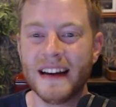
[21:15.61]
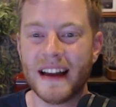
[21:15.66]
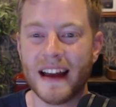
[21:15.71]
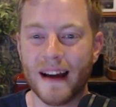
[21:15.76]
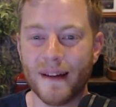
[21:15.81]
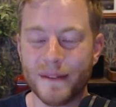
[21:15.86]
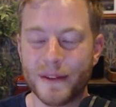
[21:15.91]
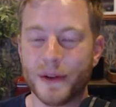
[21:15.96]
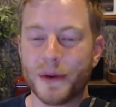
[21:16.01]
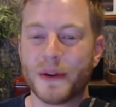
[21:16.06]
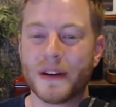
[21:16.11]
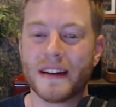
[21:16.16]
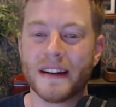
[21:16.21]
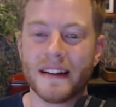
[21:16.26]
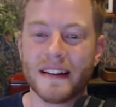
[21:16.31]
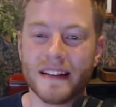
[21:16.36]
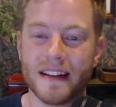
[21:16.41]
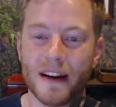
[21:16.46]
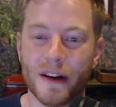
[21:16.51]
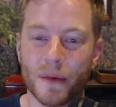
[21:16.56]
I'm doing
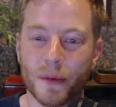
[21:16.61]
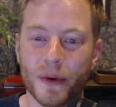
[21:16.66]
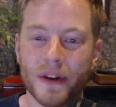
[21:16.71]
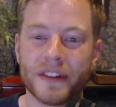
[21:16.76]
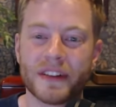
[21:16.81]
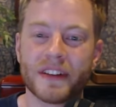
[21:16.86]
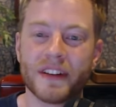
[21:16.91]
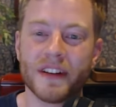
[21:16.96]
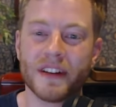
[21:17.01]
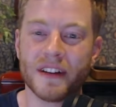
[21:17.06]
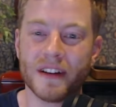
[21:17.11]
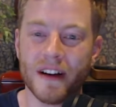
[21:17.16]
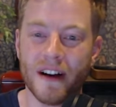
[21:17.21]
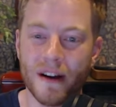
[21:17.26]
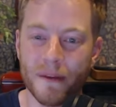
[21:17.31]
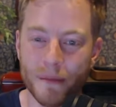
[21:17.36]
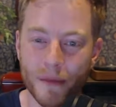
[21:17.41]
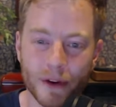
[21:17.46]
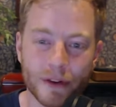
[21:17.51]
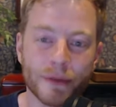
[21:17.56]
a risk
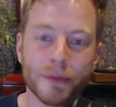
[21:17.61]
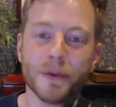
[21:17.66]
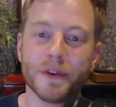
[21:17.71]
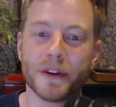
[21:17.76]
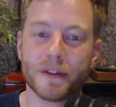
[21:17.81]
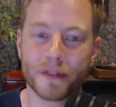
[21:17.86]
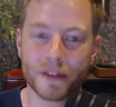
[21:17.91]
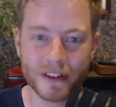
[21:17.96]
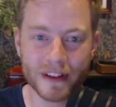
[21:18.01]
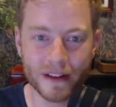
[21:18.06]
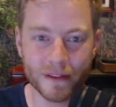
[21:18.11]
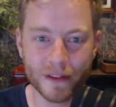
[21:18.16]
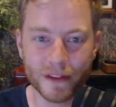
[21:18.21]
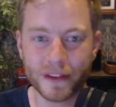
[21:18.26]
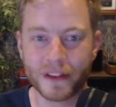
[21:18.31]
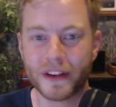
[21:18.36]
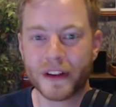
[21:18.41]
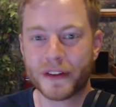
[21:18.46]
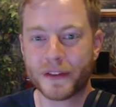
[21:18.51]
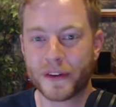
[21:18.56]
on multiple different
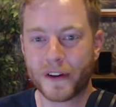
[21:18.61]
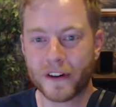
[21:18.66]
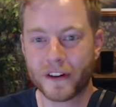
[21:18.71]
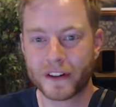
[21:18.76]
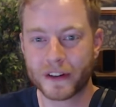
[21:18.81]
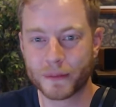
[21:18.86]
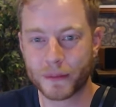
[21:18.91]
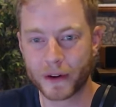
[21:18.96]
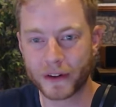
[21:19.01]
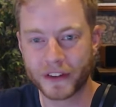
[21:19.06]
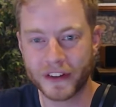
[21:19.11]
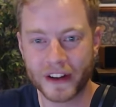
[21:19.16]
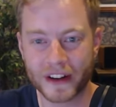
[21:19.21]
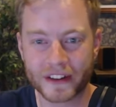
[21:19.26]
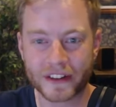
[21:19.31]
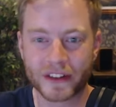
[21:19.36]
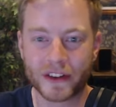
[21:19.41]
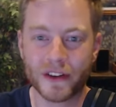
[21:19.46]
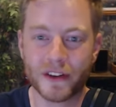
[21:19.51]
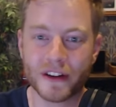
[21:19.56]
levels as far as the person
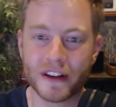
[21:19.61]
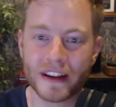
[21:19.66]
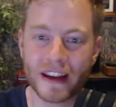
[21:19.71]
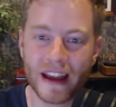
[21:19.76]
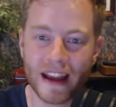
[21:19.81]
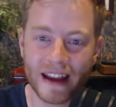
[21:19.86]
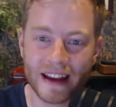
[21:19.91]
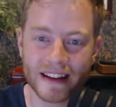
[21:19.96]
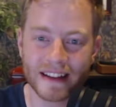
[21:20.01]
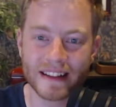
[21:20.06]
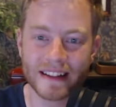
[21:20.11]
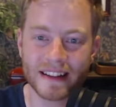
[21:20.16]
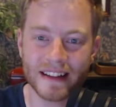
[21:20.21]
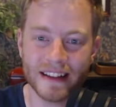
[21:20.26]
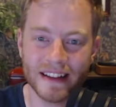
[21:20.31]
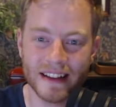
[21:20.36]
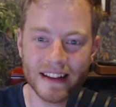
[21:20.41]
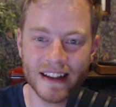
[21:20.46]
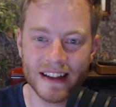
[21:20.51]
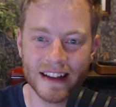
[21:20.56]
executing and
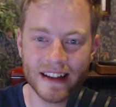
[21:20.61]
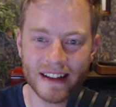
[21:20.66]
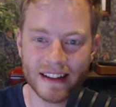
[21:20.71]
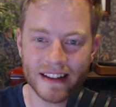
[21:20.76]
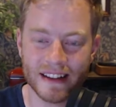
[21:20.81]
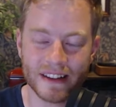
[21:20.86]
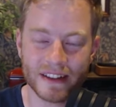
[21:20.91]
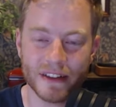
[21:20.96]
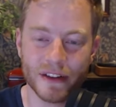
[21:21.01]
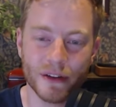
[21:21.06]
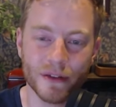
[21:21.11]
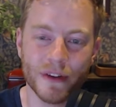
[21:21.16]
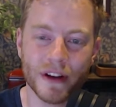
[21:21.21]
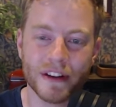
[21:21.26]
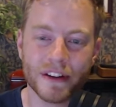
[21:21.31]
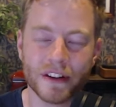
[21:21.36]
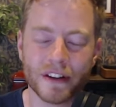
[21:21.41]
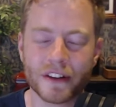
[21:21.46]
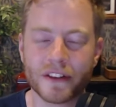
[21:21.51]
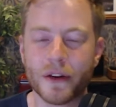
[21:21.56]
this new
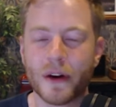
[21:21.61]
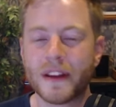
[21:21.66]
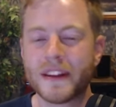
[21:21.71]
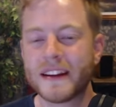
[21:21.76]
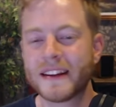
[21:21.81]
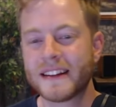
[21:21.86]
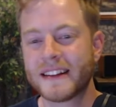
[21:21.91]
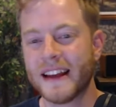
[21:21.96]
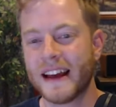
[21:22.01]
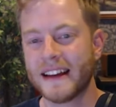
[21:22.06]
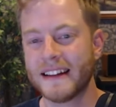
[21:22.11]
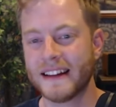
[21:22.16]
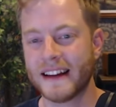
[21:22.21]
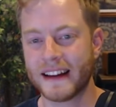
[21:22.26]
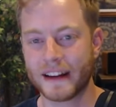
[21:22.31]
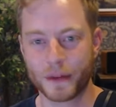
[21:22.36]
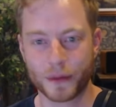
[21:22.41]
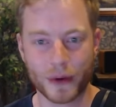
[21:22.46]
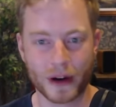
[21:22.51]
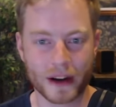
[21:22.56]
vendor. So I think that
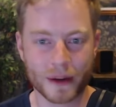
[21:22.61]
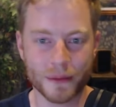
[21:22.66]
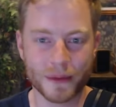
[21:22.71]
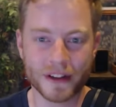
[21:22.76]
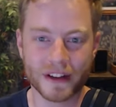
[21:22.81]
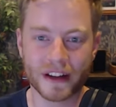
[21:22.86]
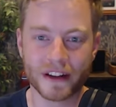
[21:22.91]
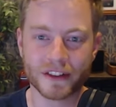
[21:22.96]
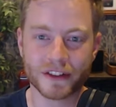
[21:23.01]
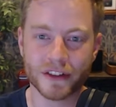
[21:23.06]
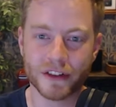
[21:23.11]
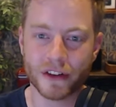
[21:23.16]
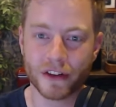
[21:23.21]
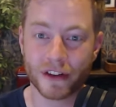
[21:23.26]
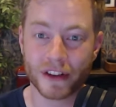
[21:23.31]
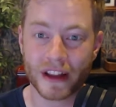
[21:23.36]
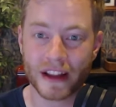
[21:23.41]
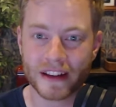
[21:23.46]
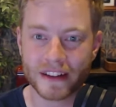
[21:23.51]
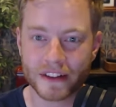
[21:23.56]
recommendation or
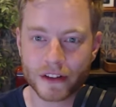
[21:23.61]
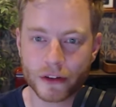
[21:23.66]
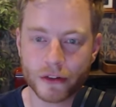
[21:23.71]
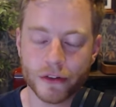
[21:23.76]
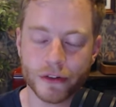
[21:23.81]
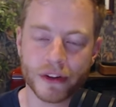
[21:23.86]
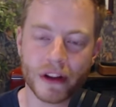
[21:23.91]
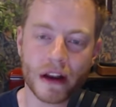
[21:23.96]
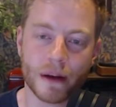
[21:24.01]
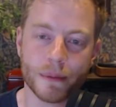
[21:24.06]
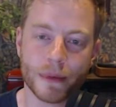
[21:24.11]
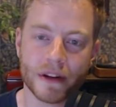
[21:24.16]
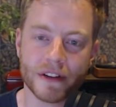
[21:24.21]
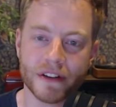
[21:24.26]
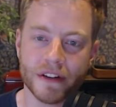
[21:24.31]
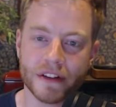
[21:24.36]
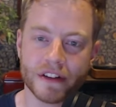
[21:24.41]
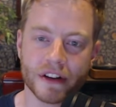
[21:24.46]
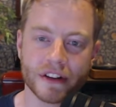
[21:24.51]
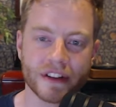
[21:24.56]
that internal database
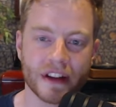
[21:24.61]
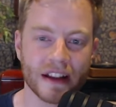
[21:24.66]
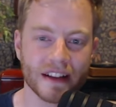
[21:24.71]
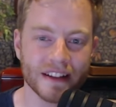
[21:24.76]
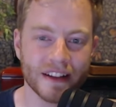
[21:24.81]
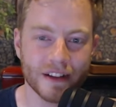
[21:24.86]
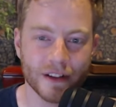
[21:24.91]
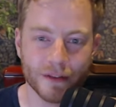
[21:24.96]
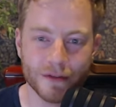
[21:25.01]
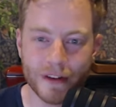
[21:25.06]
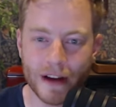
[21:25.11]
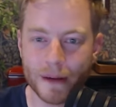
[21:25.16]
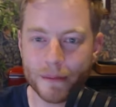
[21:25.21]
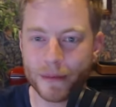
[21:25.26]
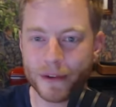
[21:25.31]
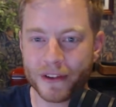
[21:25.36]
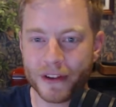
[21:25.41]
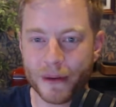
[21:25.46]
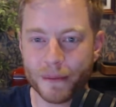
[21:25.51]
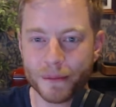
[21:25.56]
is just that little
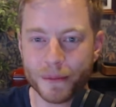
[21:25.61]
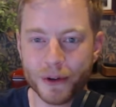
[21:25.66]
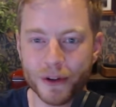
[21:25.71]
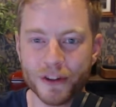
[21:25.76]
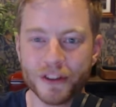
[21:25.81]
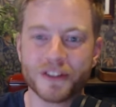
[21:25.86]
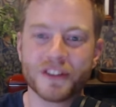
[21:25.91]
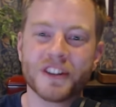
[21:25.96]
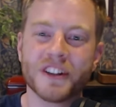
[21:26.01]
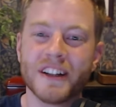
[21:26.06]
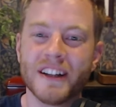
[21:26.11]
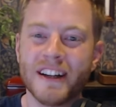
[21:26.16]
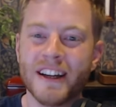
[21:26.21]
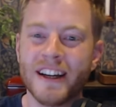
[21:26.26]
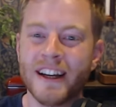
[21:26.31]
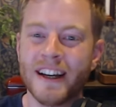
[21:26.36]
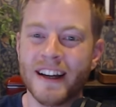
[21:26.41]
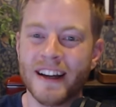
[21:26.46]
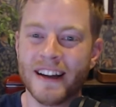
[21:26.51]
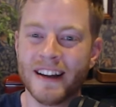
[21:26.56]
5% push
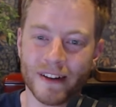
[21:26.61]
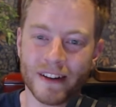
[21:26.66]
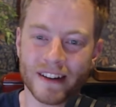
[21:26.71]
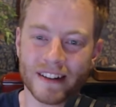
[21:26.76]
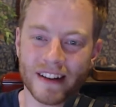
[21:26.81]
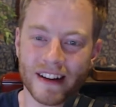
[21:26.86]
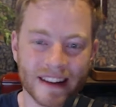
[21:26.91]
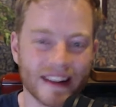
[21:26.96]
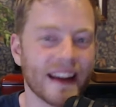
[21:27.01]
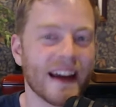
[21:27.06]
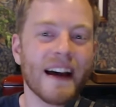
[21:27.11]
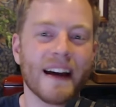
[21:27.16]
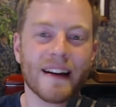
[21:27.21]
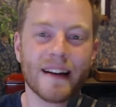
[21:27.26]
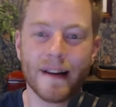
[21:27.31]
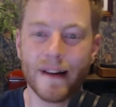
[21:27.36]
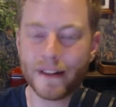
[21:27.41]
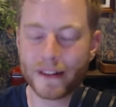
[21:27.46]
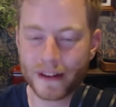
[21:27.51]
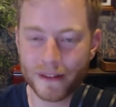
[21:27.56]
to say, yeah,
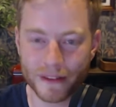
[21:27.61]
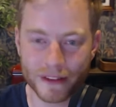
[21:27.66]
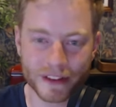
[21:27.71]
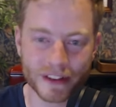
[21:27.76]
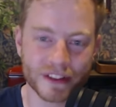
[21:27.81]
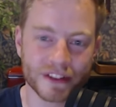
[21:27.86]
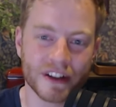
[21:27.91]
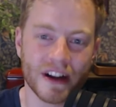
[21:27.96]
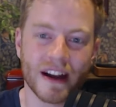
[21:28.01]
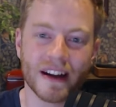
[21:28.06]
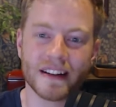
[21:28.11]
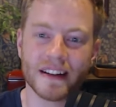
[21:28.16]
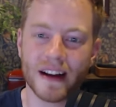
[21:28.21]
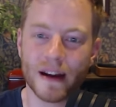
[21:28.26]
I'll give this a shot.